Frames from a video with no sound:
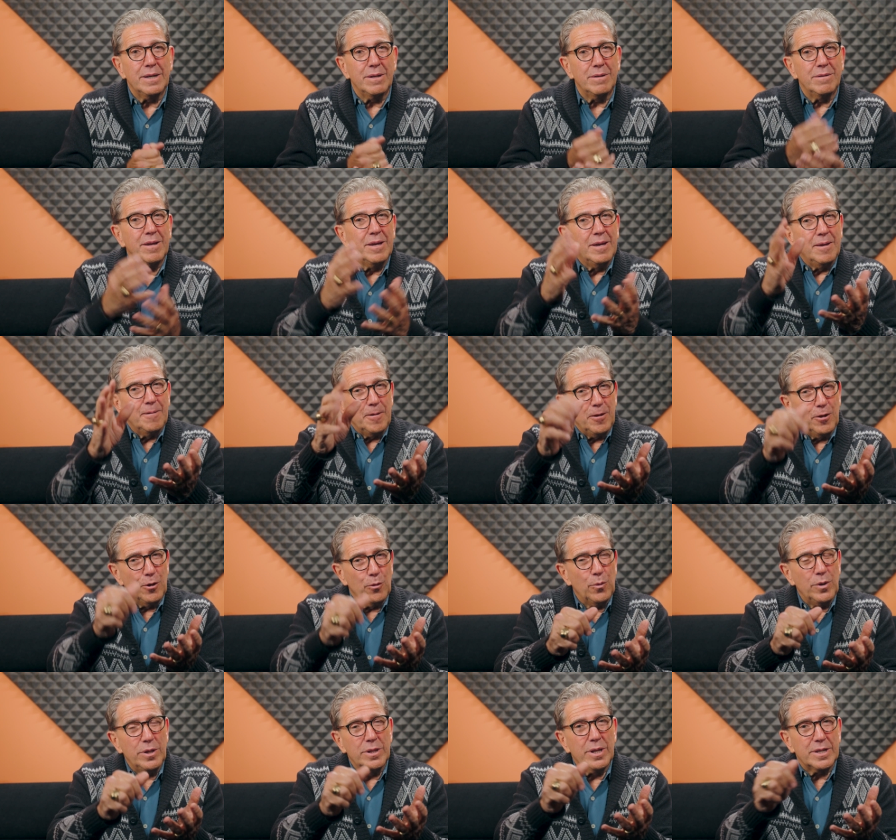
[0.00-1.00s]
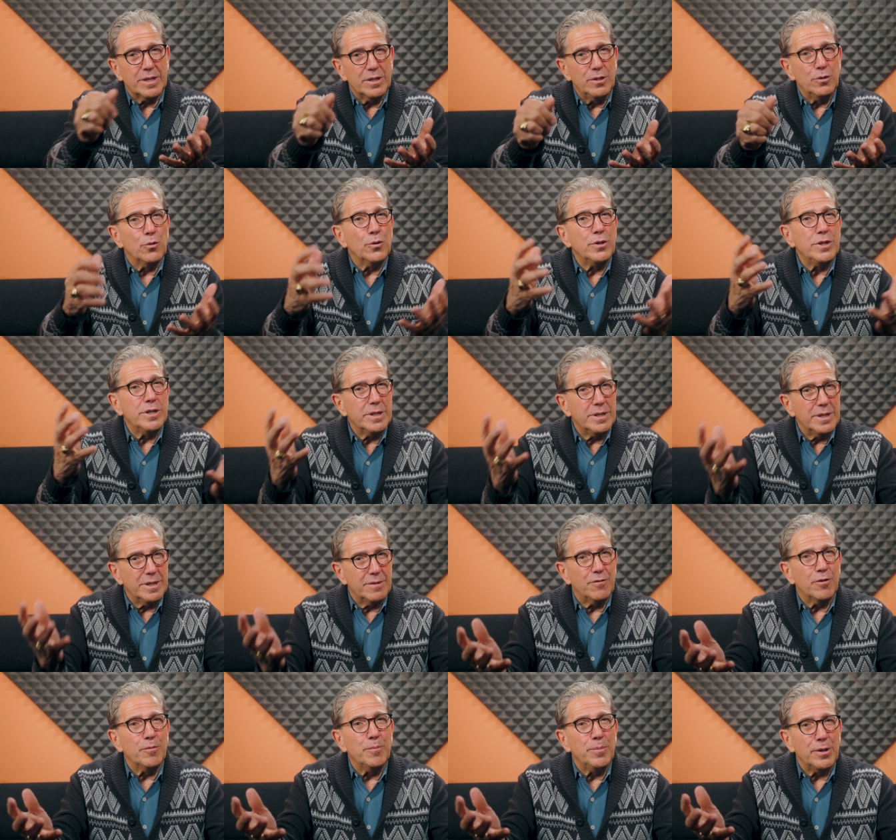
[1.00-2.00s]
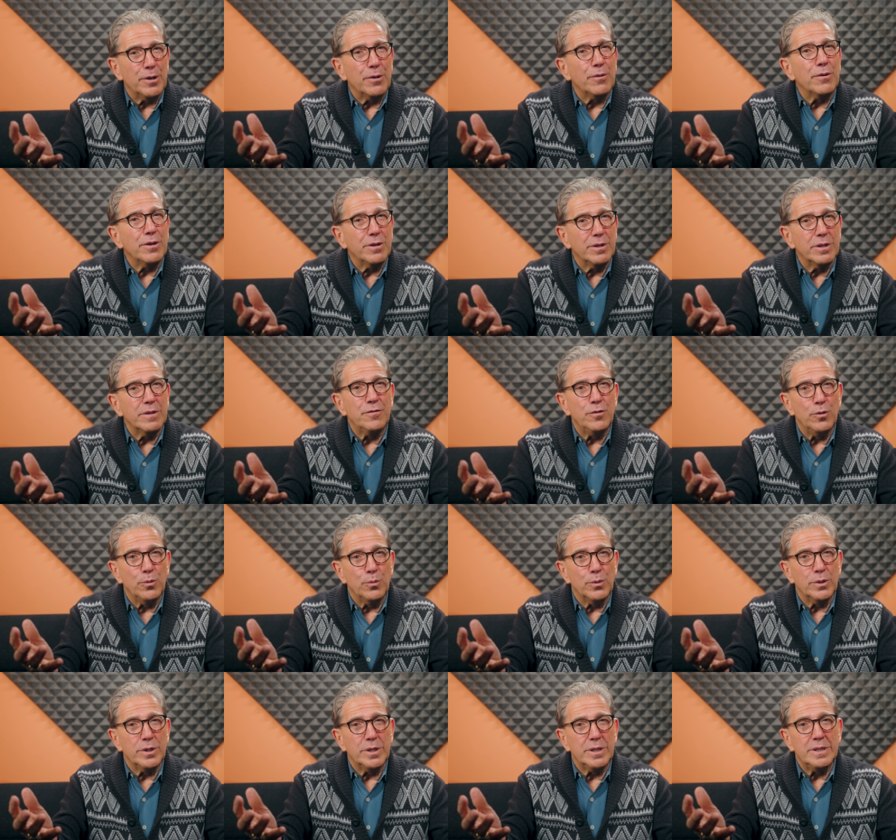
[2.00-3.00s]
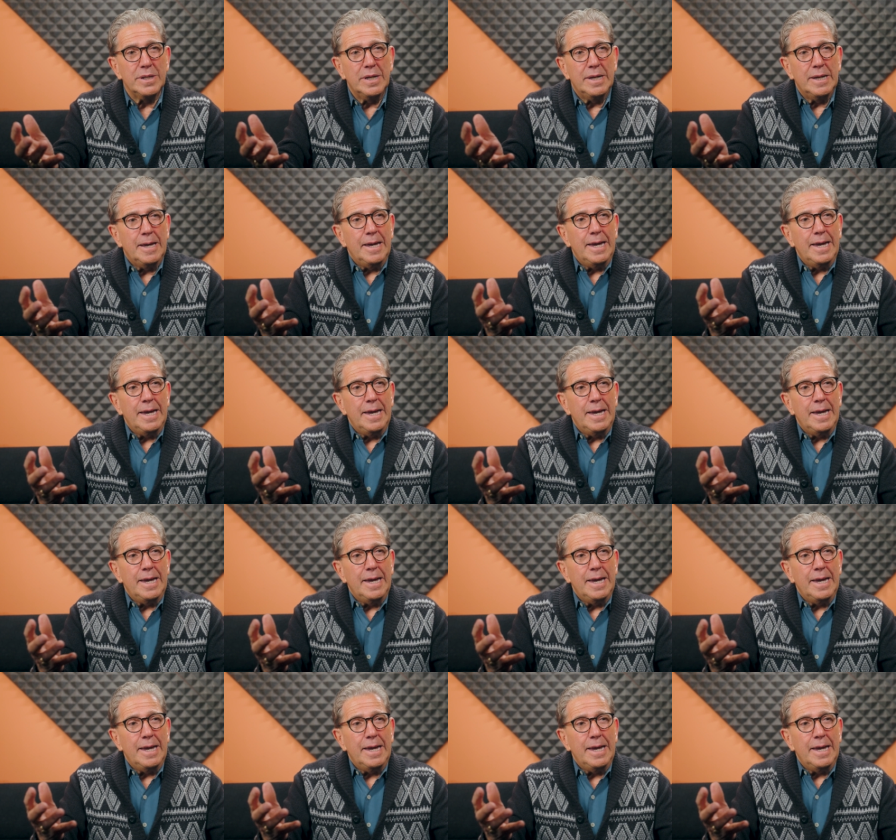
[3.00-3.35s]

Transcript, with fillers: And, you know, we like anointed it for burial, if you will.